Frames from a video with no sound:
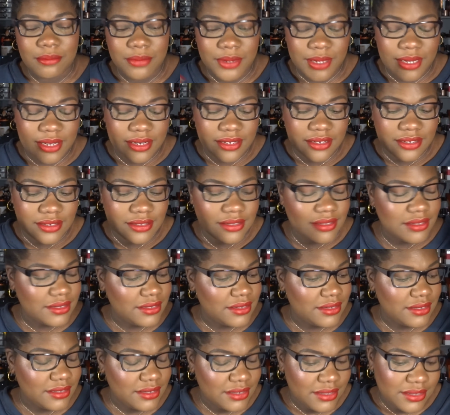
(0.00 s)
but
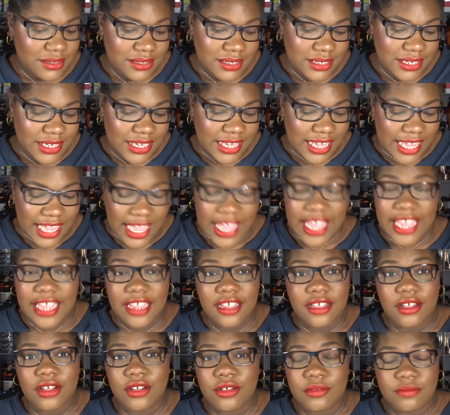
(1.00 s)

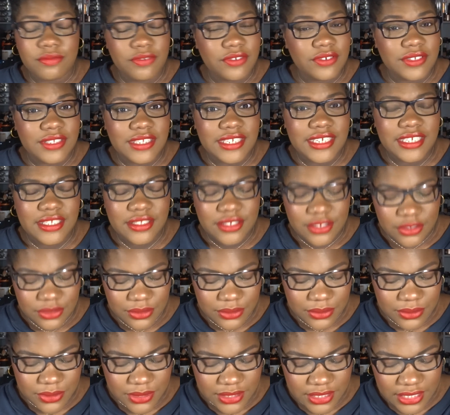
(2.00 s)
I obviously
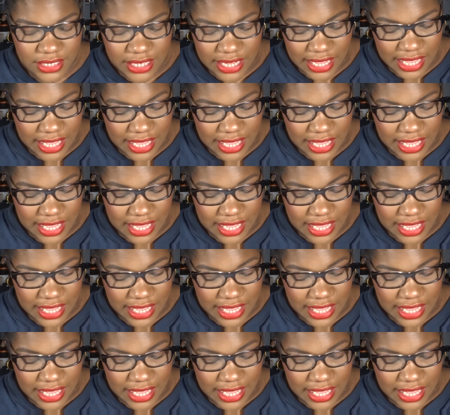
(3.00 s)
don't.